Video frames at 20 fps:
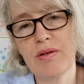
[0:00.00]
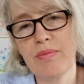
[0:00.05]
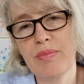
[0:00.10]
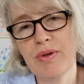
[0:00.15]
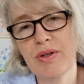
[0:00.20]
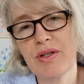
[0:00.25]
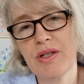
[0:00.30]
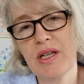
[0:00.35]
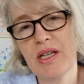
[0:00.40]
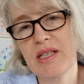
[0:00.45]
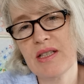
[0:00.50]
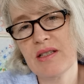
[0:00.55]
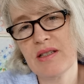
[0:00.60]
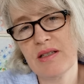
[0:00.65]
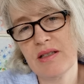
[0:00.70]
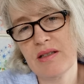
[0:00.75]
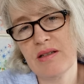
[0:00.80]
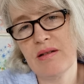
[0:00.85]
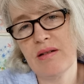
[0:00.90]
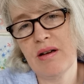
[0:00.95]
But
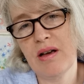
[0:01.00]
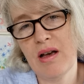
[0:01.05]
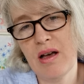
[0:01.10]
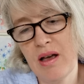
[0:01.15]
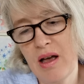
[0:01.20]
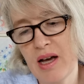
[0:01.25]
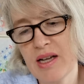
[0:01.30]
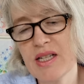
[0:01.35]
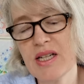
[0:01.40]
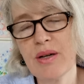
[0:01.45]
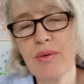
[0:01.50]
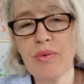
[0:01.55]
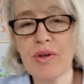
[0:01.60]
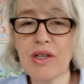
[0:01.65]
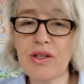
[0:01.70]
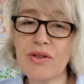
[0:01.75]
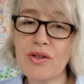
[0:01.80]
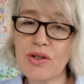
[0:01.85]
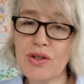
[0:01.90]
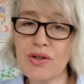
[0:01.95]
I think when
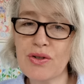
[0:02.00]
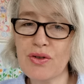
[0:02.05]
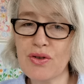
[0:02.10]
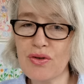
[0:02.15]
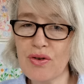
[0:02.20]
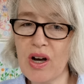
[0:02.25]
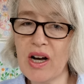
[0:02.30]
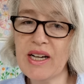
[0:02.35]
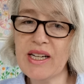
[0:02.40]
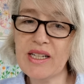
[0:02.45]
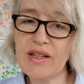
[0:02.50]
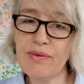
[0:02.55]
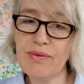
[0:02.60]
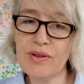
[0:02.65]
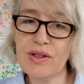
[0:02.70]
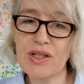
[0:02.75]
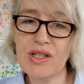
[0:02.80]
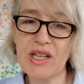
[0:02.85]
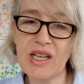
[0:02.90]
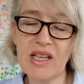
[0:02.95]
you just try
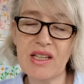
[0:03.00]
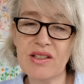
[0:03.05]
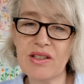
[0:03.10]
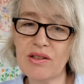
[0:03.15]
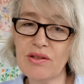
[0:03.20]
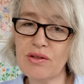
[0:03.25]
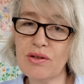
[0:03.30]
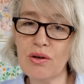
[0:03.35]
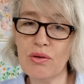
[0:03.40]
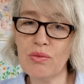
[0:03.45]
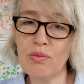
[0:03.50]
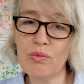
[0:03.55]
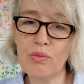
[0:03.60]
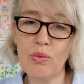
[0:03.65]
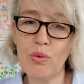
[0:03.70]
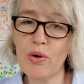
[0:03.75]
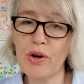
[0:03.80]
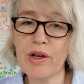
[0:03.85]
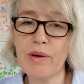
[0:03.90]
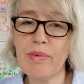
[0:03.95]
different things and don't
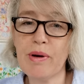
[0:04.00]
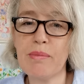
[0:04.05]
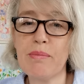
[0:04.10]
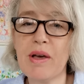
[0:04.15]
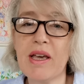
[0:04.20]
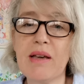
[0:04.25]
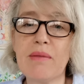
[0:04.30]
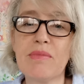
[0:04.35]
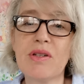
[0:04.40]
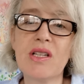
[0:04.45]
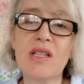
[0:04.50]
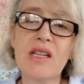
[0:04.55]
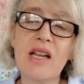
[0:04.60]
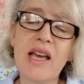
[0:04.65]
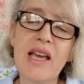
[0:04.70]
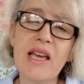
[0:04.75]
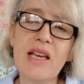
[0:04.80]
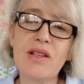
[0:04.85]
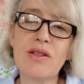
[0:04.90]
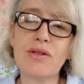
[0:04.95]
worry about making
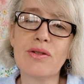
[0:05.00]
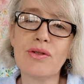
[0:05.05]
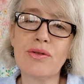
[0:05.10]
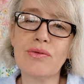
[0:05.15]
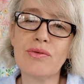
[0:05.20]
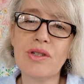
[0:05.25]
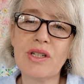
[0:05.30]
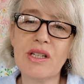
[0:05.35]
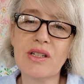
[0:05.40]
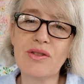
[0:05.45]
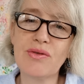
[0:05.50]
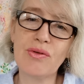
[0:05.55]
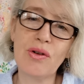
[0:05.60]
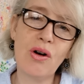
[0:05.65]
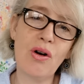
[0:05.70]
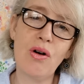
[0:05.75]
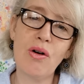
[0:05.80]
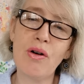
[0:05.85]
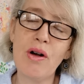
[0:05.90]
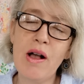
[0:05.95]
mistakes or doing things
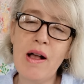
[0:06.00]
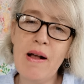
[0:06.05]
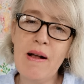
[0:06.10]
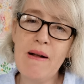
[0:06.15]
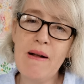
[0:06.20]
wrong,